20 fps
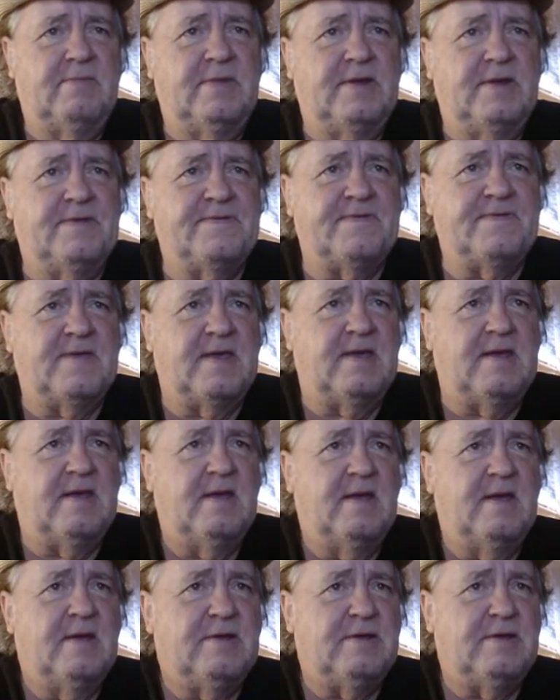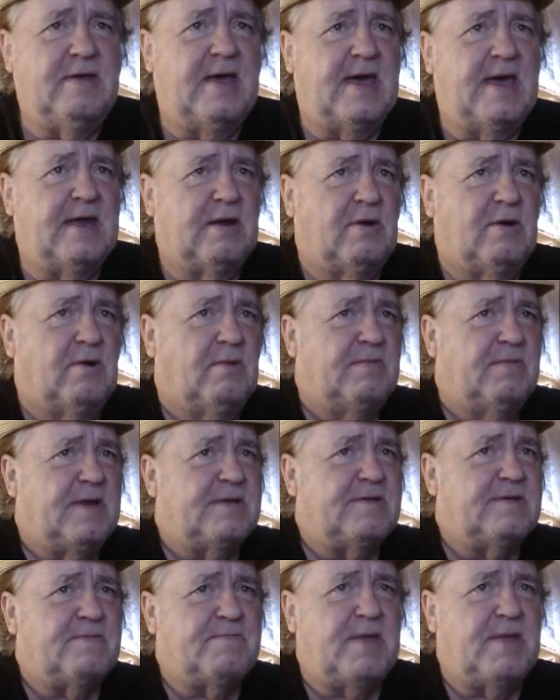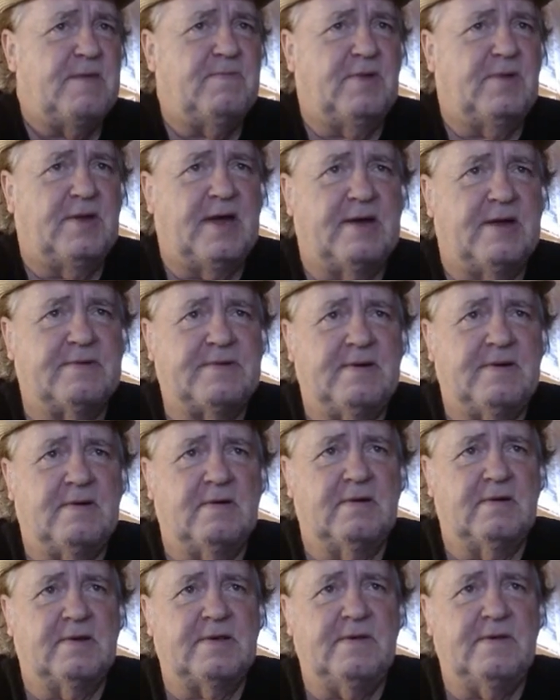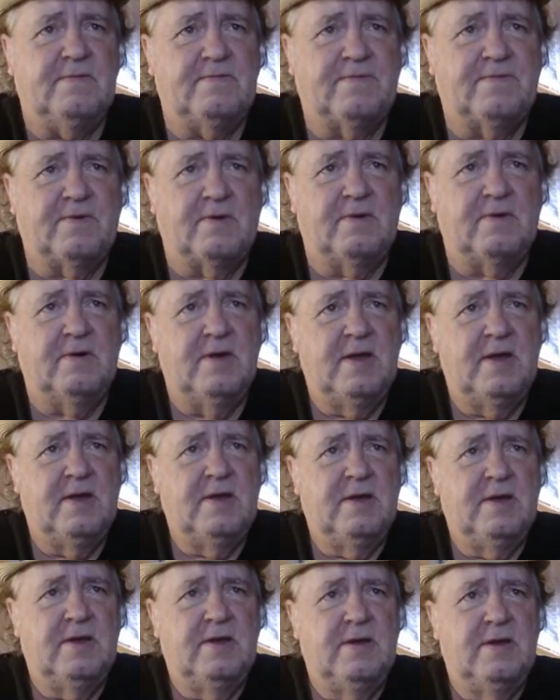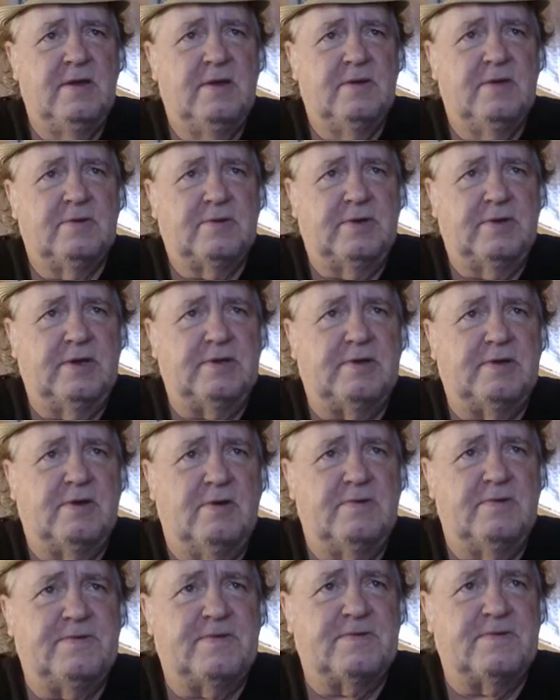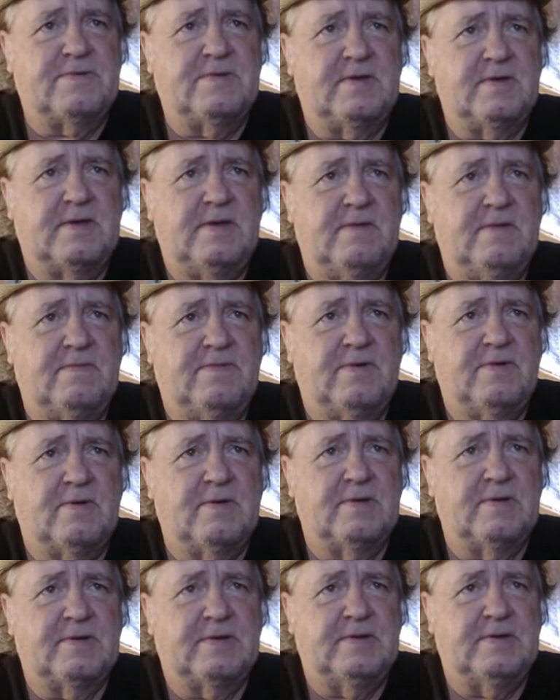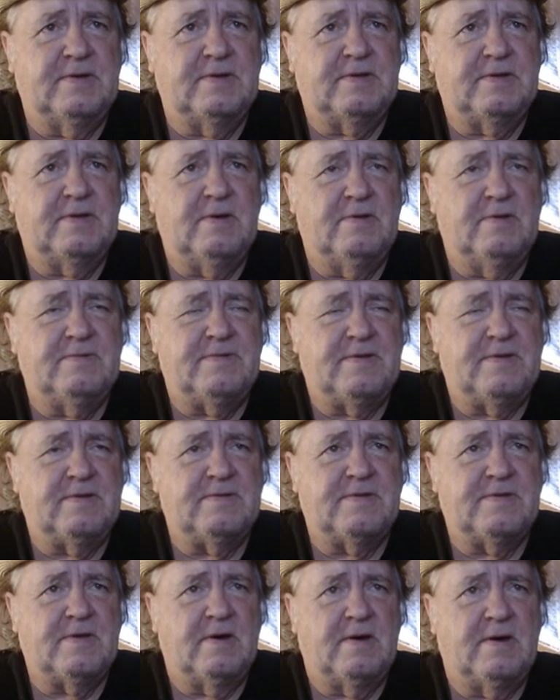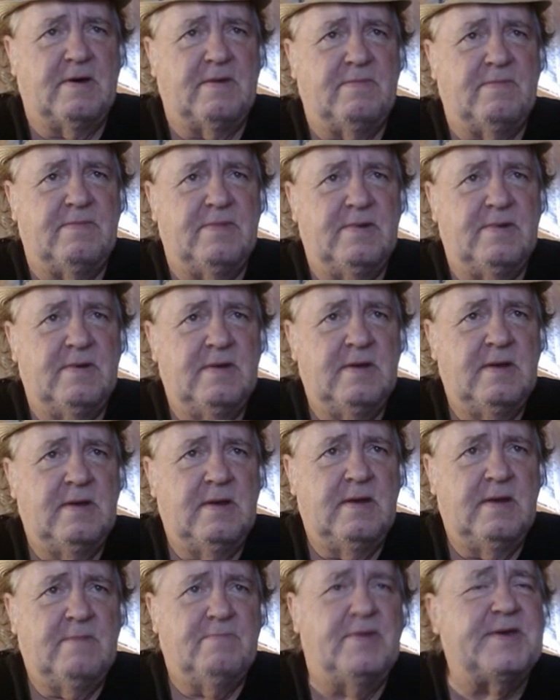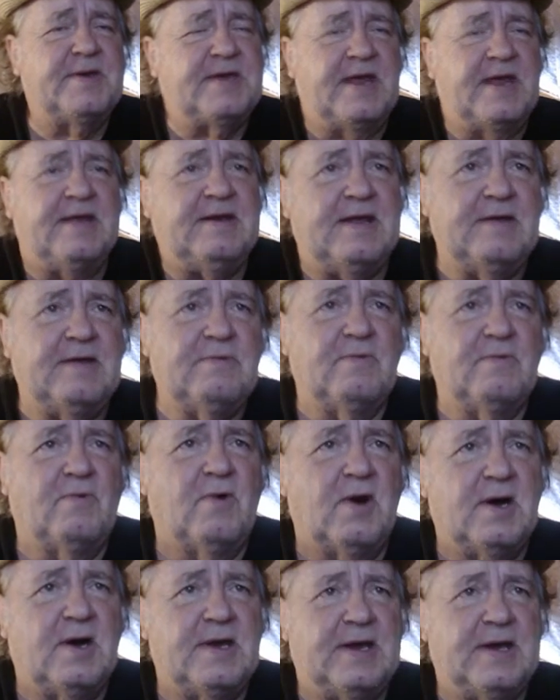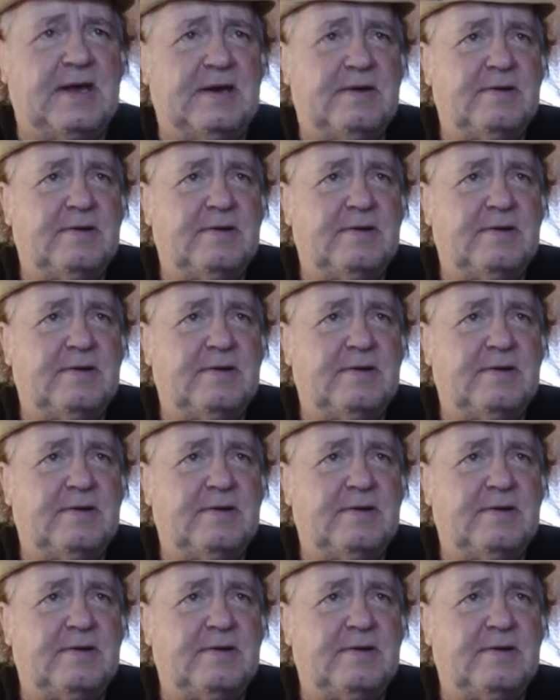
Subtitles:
Let's see. You had a whole bunch of people out there looking for good coaches, looking for a good coaching job, but they didn't want it.